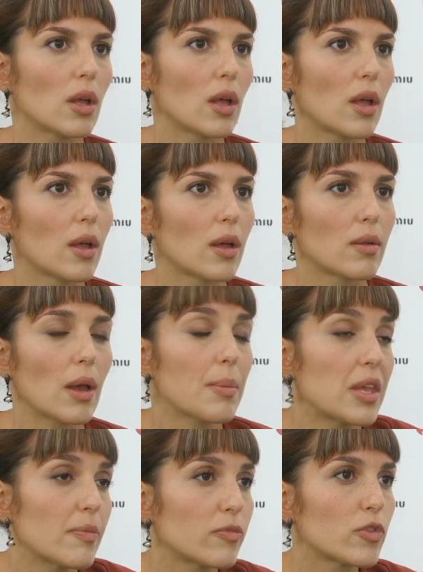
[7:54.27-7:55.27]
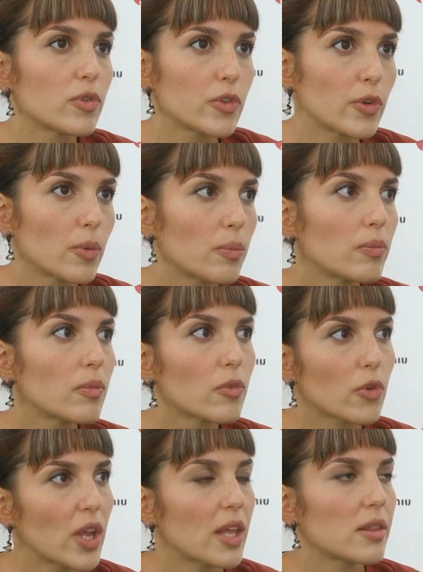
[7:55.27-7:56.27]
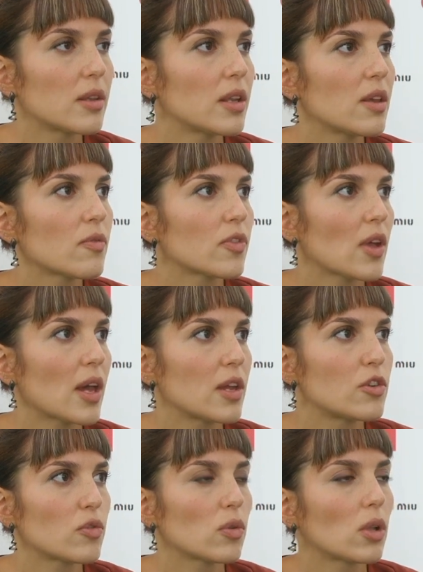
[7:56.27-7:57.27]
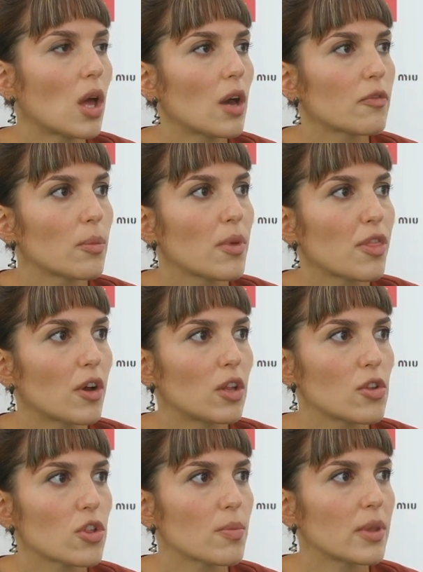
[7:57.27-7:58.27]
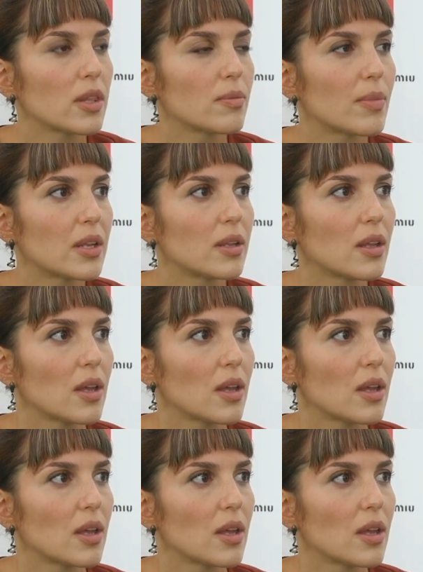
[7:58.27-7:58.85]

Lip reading: I mean, to create the nymphs, I drew a lot from mythology, but